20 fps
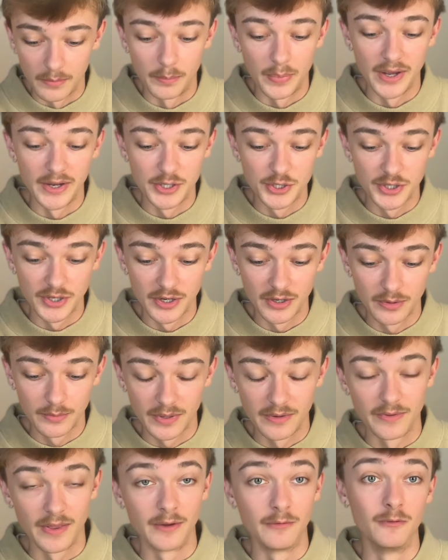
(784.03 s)
bedroom
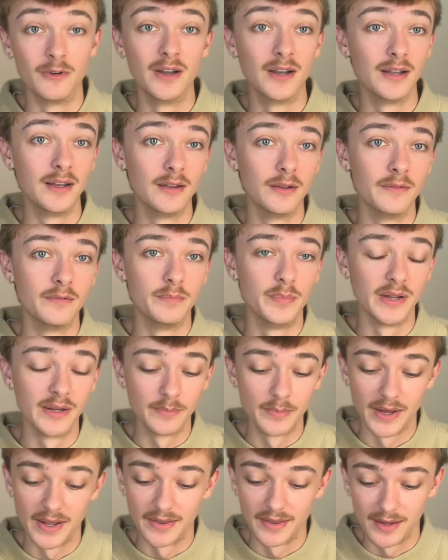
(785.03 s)
if they really love
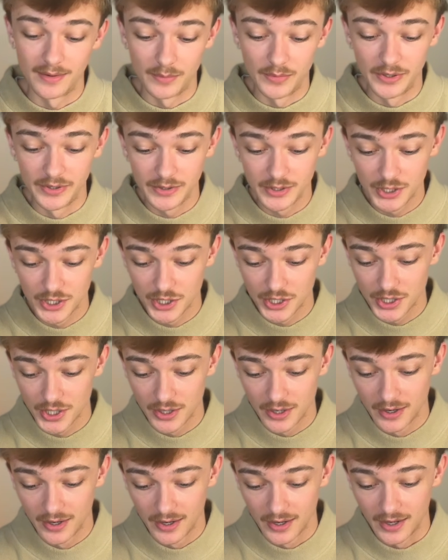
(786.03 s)
Big Ben that much.
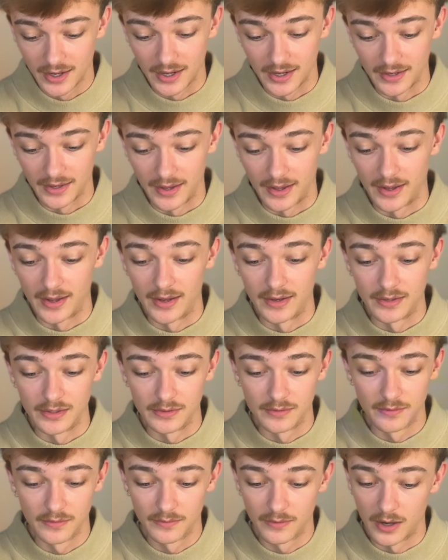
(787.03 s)
And
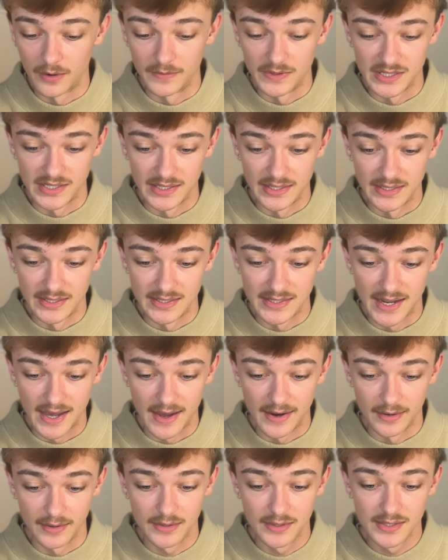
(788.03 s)
then obviously the
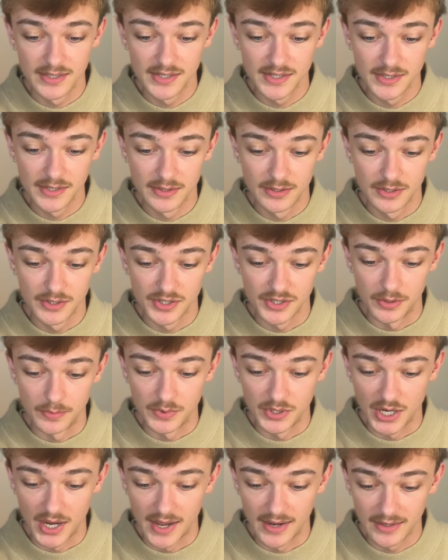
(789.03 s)
tags,
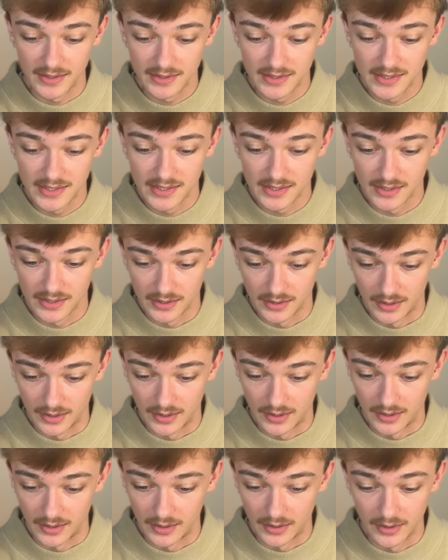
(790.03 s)
subject,
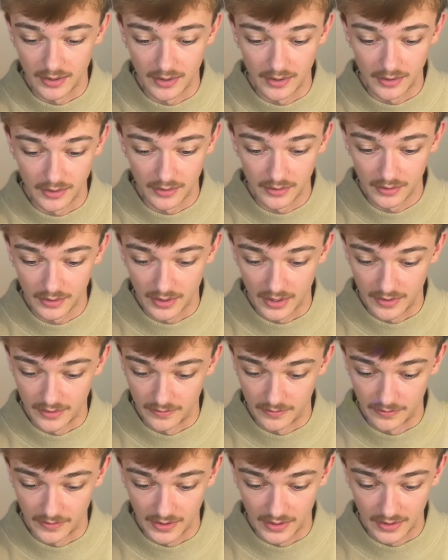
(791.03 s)

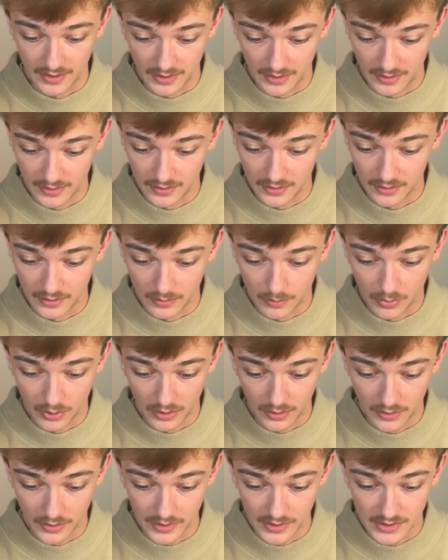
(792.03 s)
anything here that
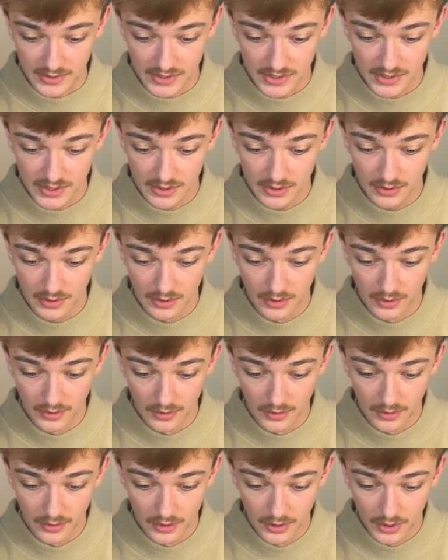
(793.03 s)
applies,
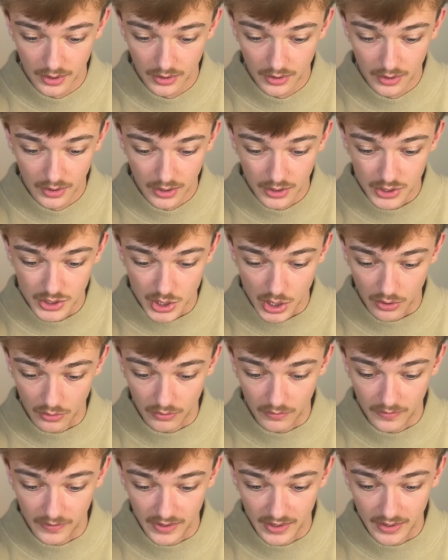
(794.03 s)

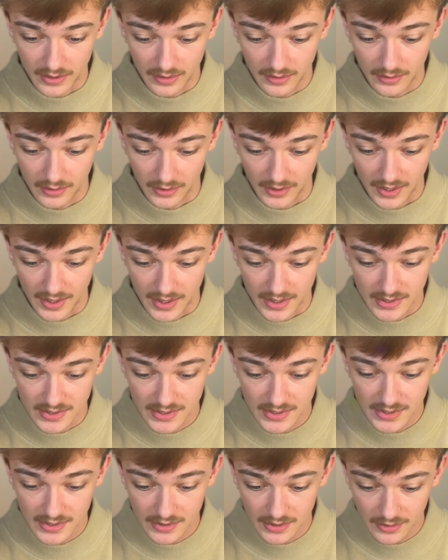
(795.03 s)
geography, I
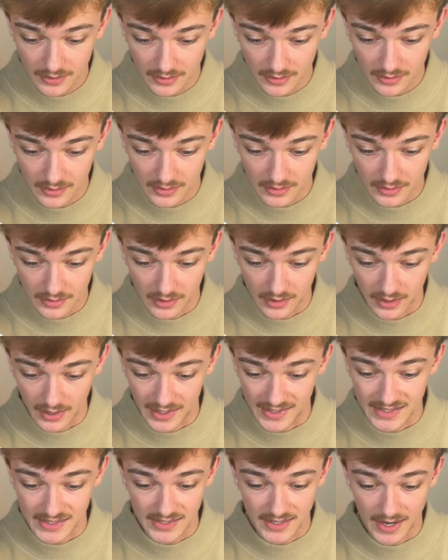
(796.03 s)
guess,
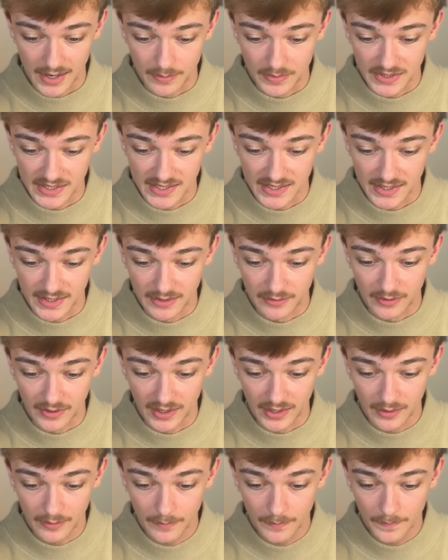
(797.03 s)
landscape and
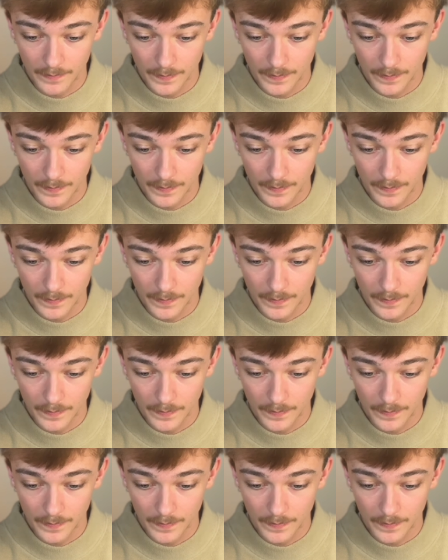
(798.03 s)
scenery,